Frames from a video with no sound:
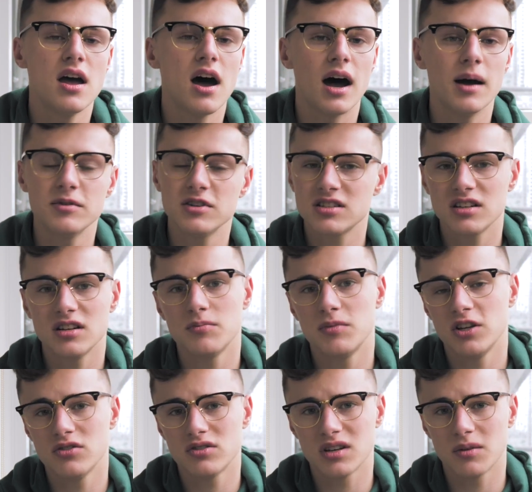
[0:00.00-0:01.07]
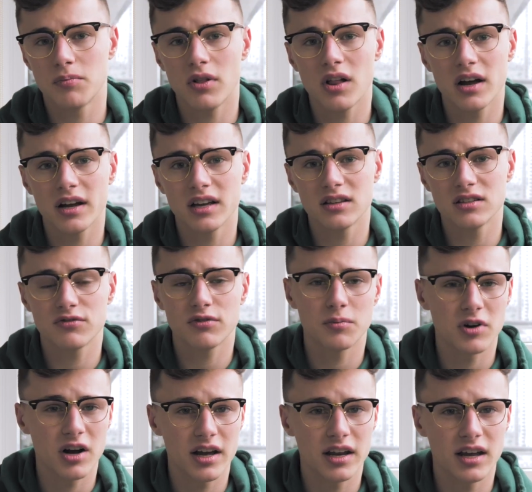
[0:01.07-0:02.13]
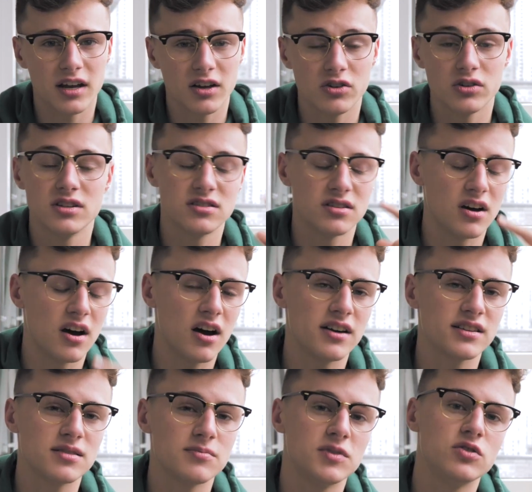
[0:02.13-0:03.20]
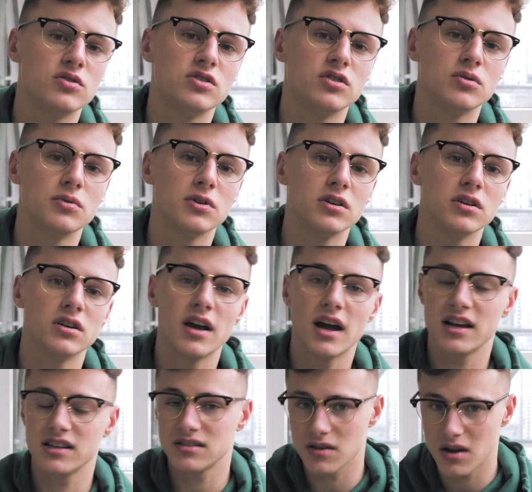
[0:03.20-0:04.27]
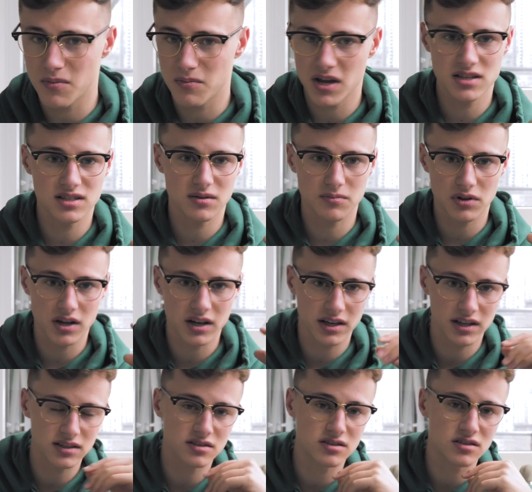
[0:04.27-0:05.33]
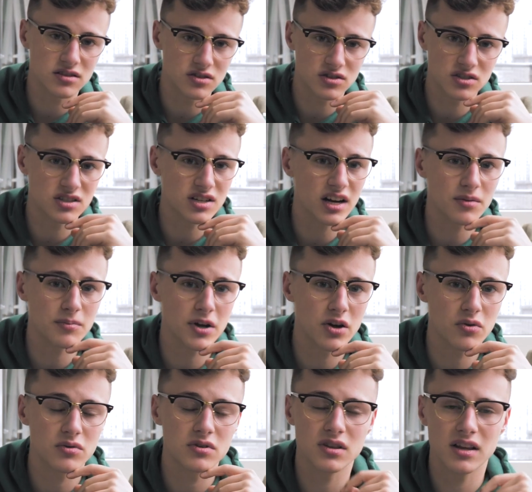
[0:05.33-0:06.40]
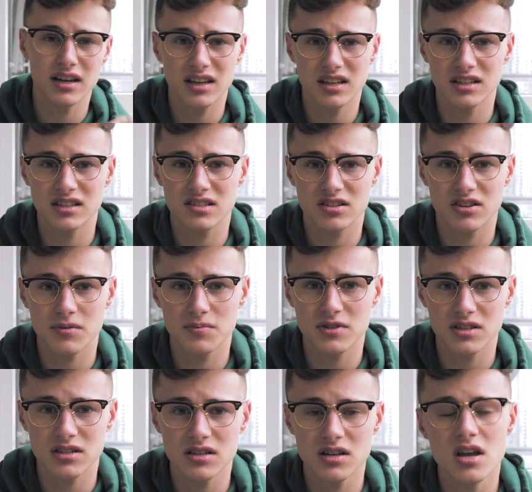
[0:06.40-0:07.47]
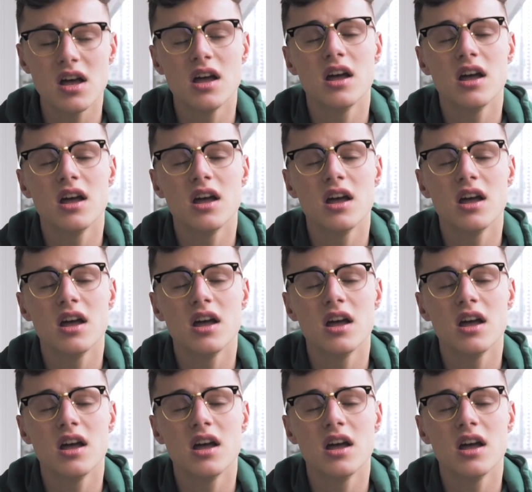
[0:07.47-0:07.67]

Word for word: I'm just gonna be using plugins from Ryan Engel. He's an awesome YouTuber, has amazing plugins. Just check him out, link in description.